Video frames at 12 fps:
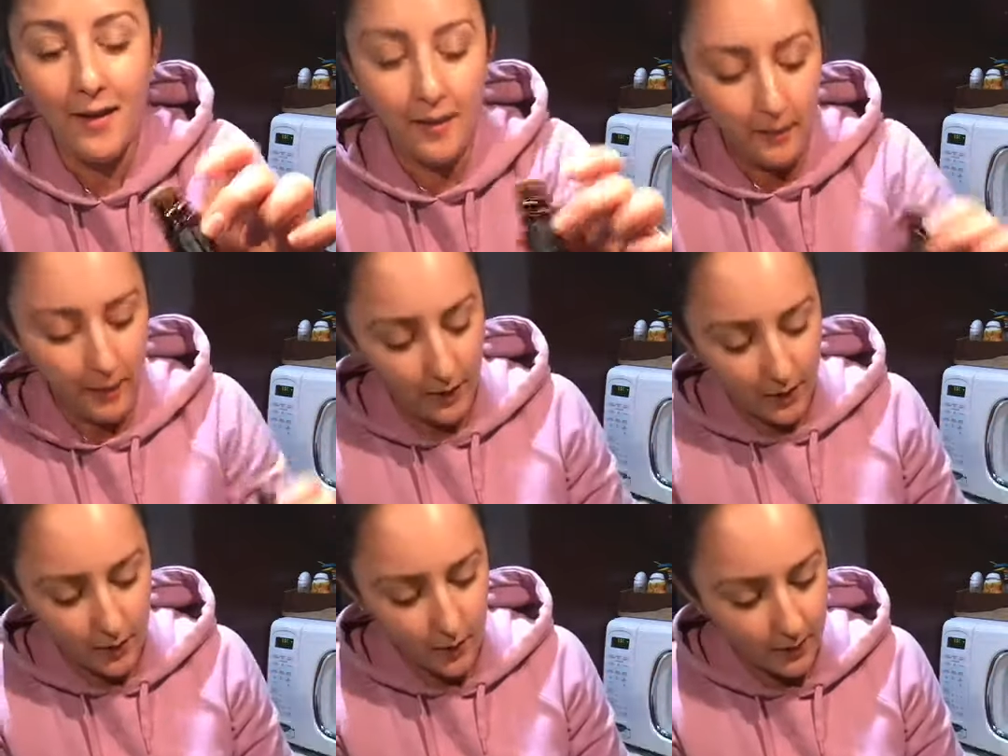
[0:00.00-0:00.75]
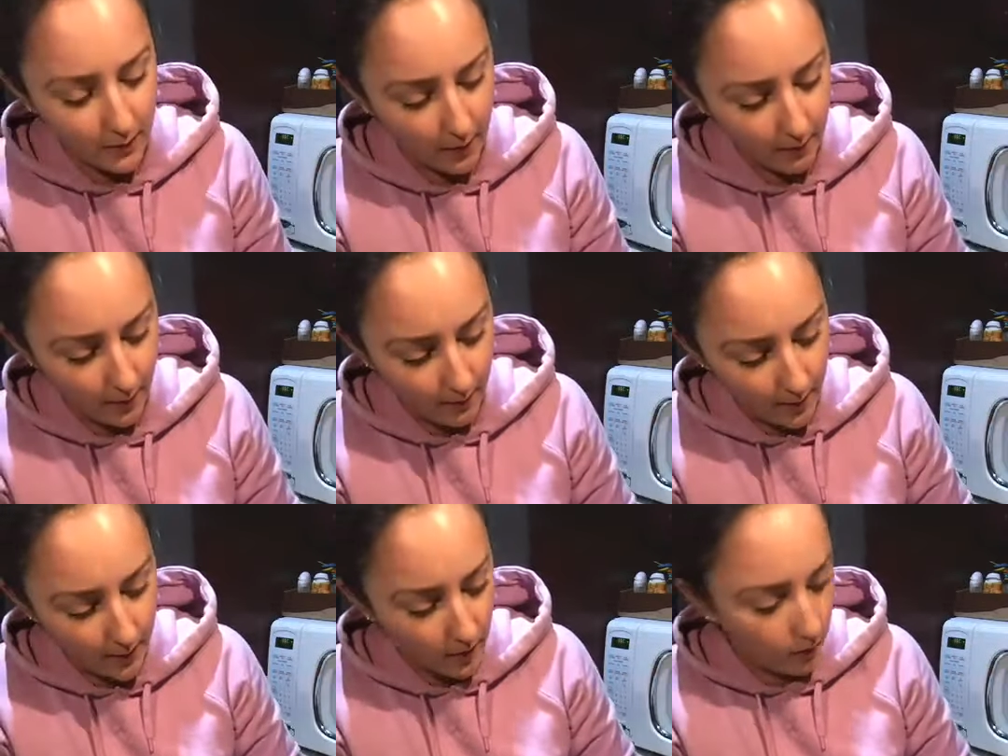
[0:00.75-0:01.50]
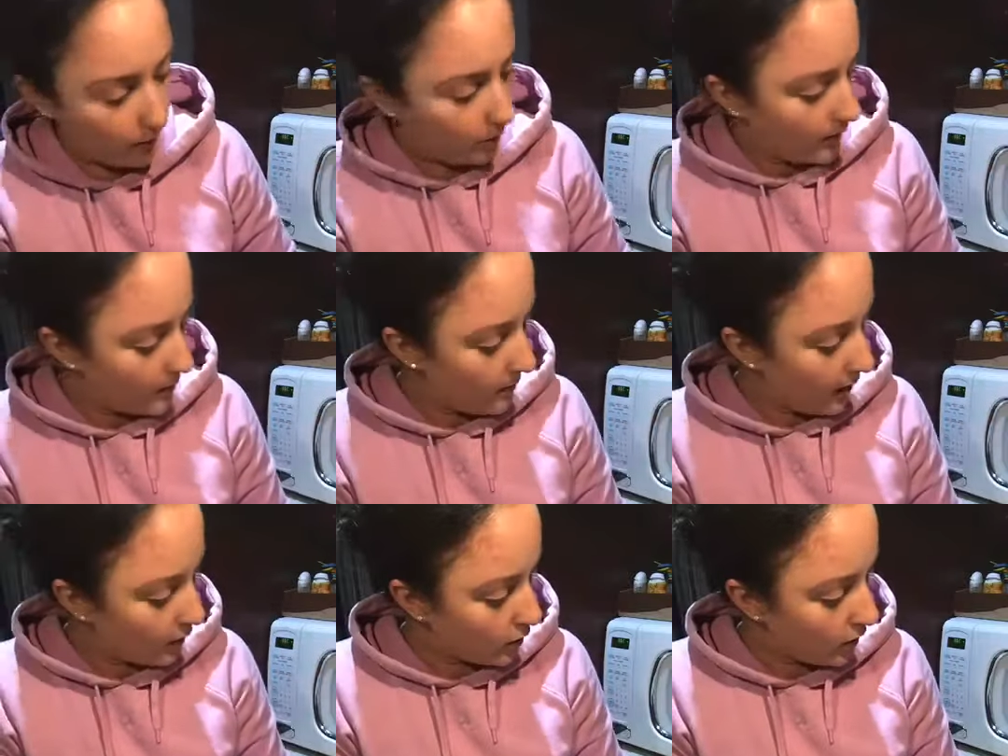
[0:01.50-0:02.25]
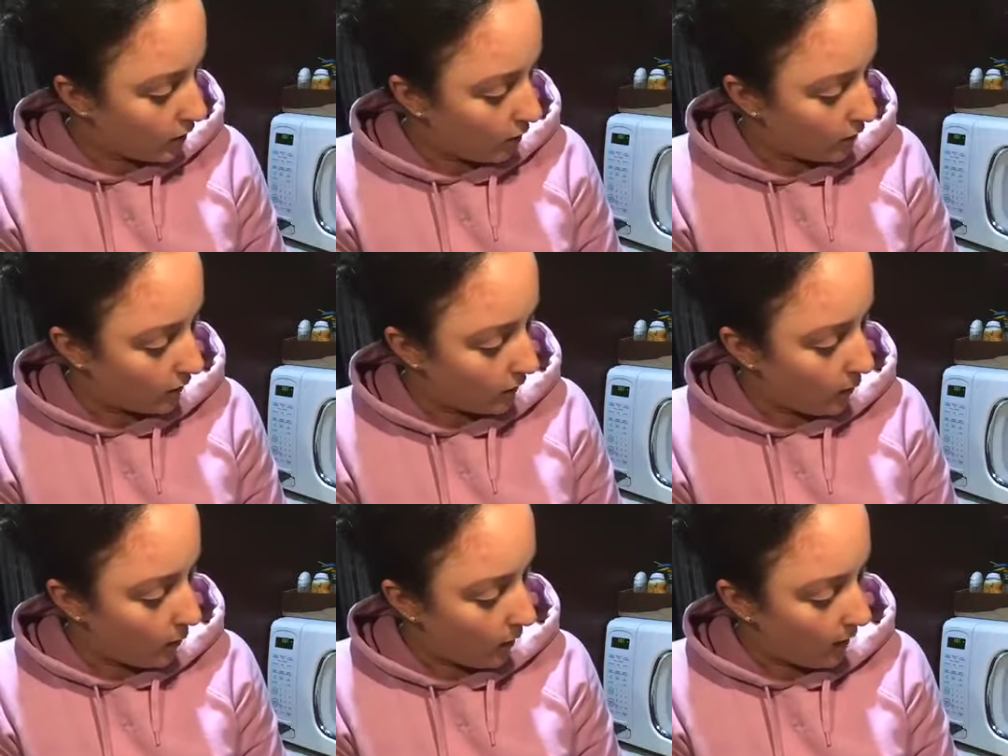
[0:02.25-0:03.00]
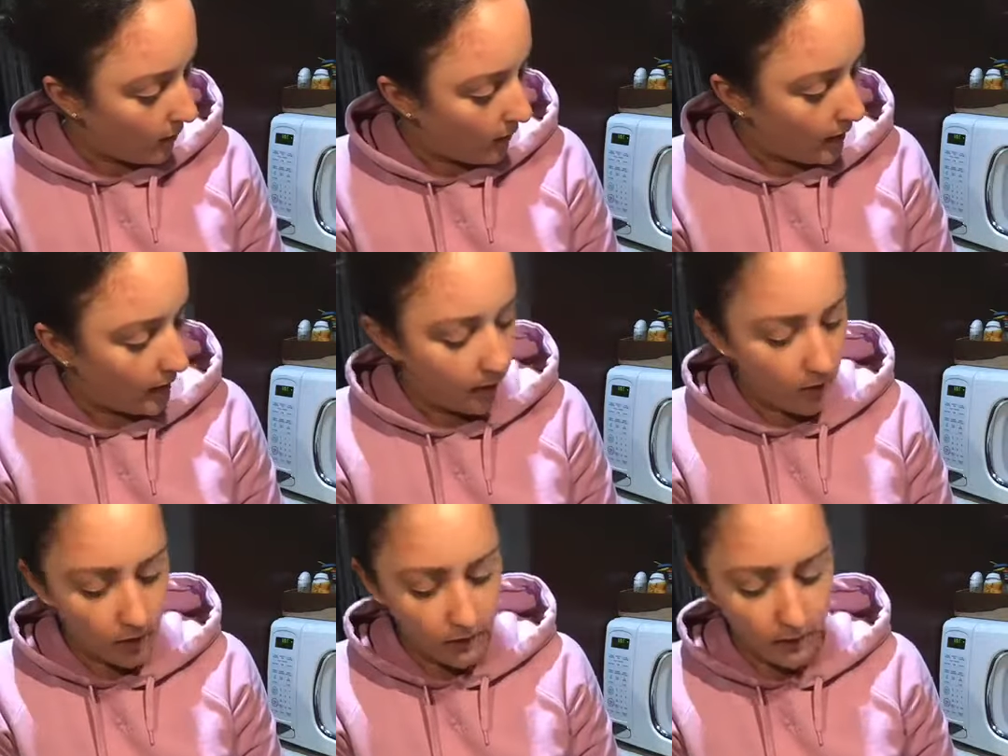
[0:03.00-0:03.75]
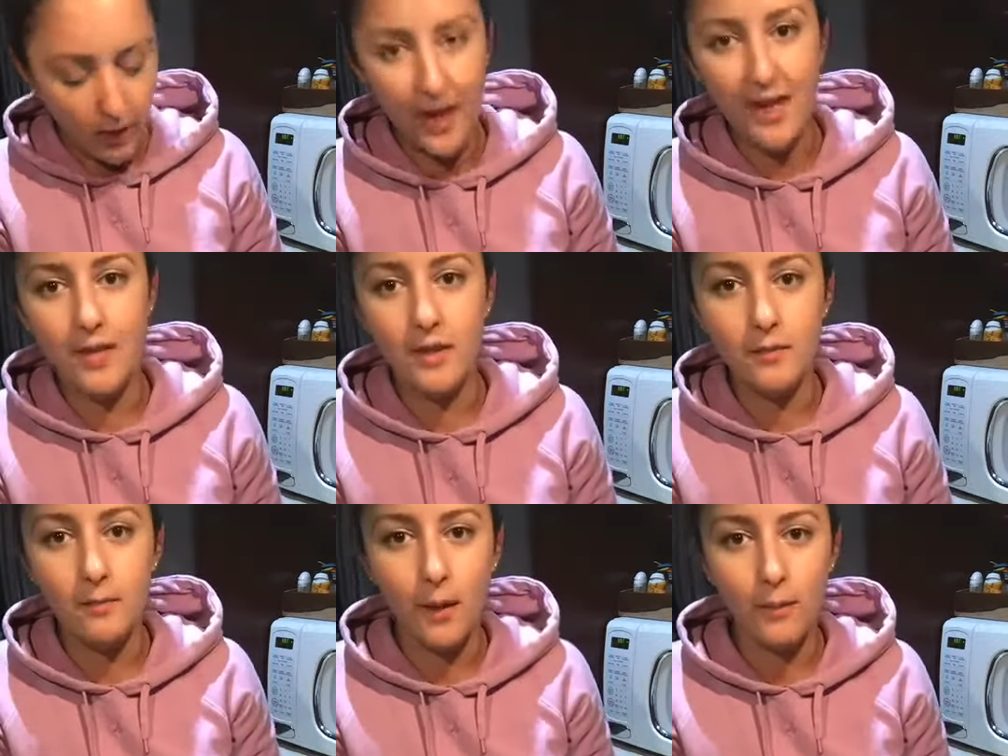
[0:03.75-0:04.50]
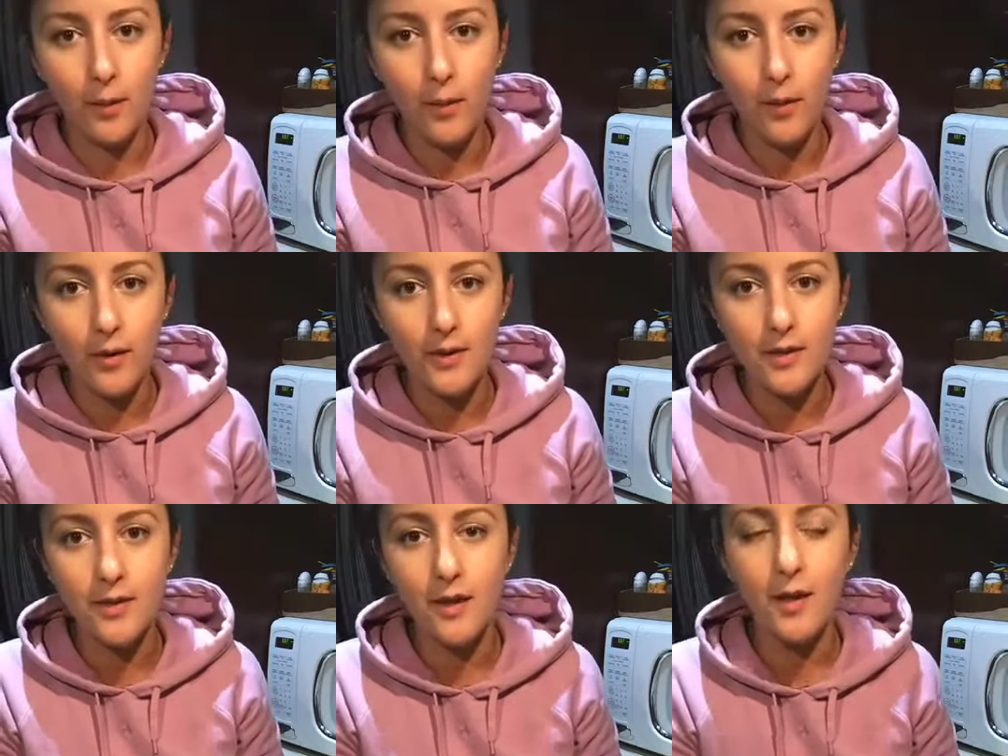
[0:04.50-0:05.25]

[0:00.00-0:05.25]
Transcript: But this one's black pepper. So the recipe actually calls for quite a bit. It calls for 8 peppercorns.